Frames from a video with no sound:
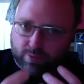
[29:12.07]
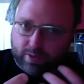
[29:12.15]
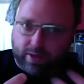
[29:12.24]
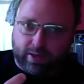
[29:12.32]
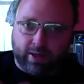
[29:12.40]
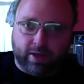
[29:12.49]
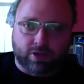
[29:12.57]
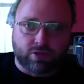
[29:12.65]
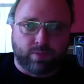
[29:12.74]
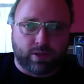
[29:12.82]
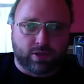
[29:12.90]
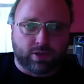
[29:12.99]
that connection
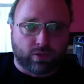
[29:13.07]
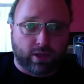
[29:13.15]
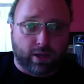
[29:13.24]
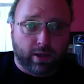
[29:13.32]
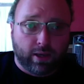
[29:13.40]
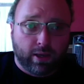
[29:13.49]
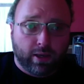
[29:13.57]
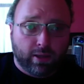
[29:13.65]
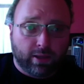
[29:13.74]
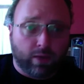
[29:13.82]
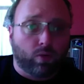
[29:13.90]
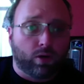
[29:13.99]
piece where they
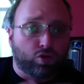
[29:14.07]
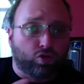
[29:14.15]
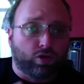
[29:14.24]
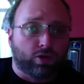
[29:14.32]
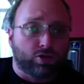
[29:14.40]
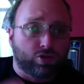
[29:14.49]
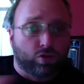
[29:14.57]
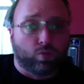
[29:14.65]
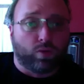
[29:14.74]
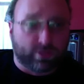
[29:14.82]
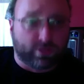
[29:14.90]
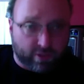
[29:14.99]
want to trust your
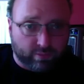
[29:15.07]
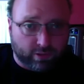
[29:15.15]
wisdom?